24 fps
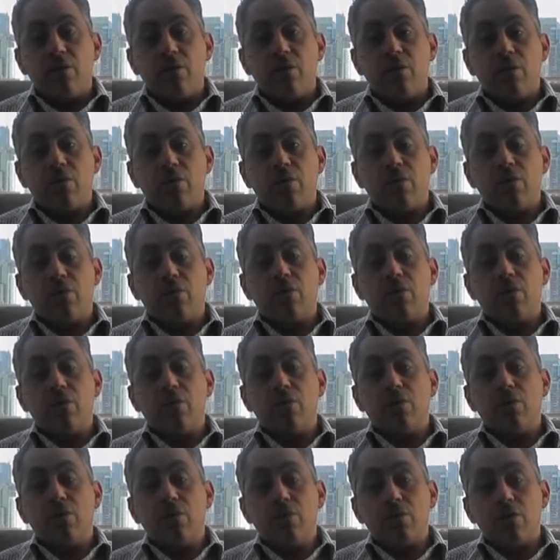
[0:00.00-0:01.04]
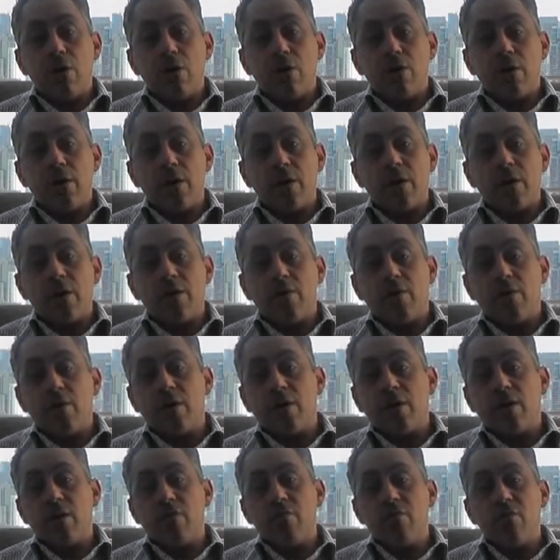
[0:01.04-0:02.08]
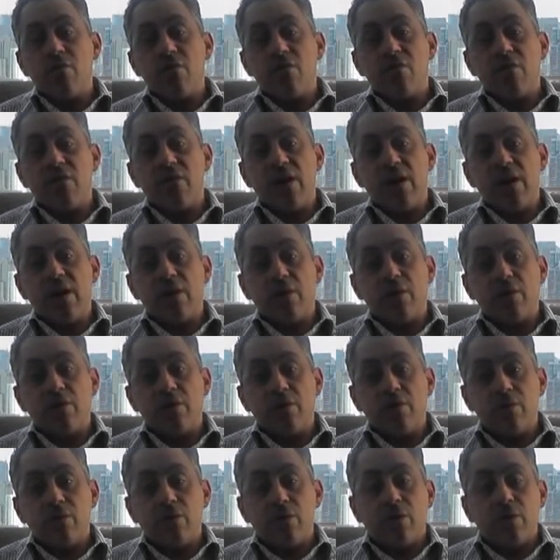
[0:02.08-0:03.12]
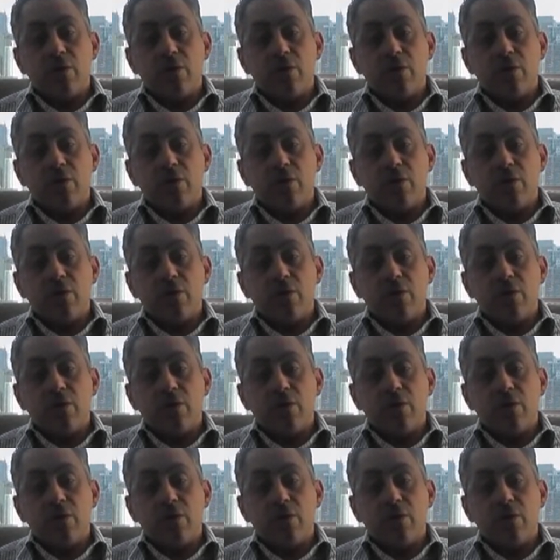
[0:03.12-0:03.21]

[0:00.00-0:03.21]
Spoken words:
to continue growing and bringing more value